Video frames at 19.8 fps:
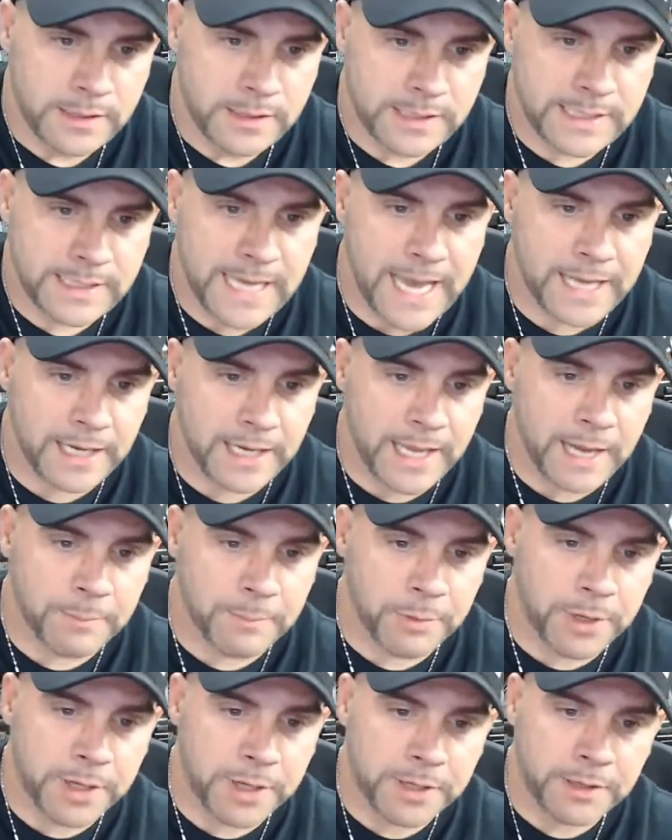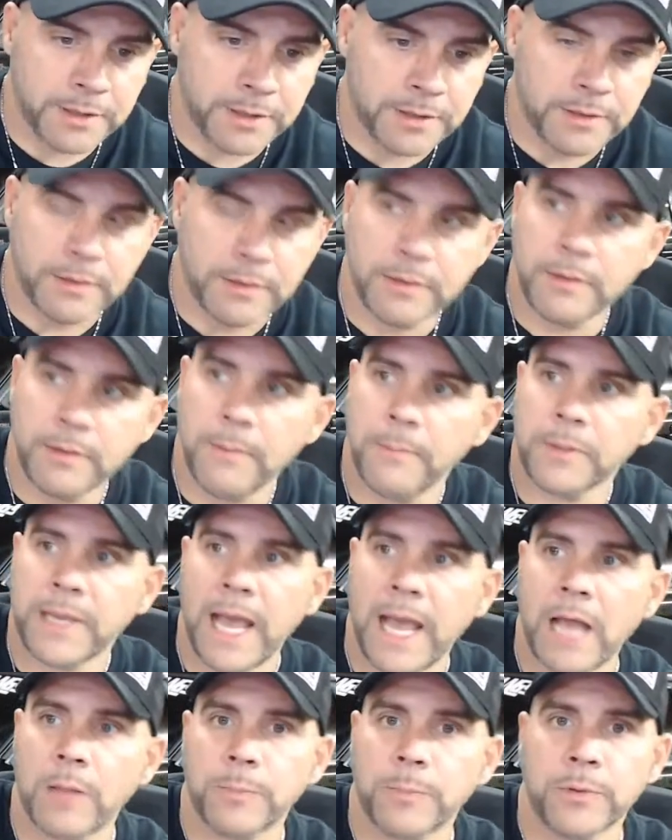Cadillac brake
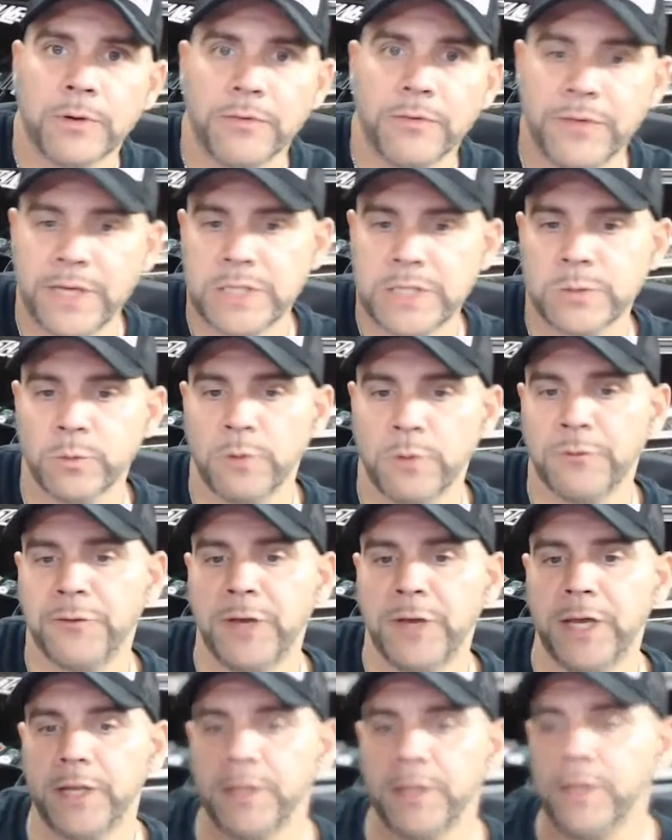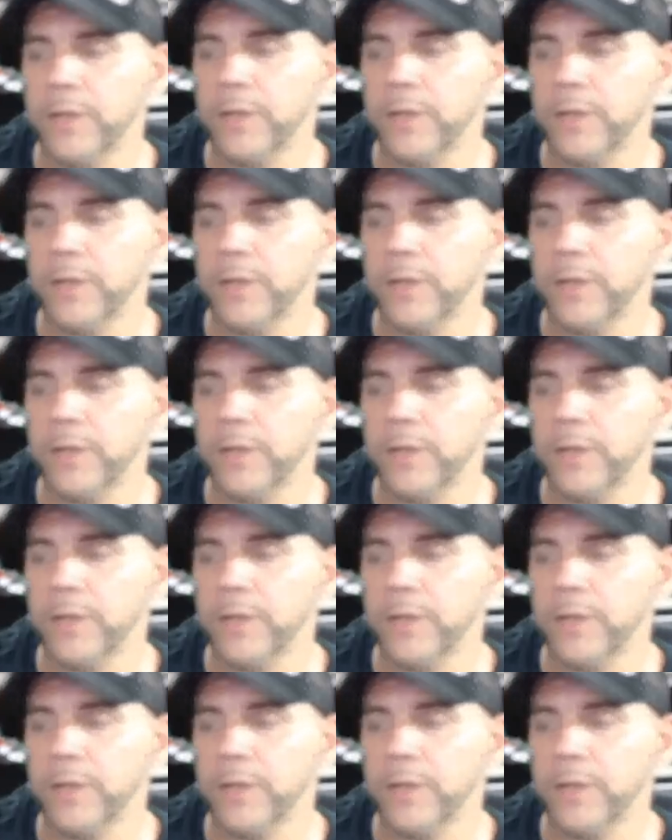caliper. This will fit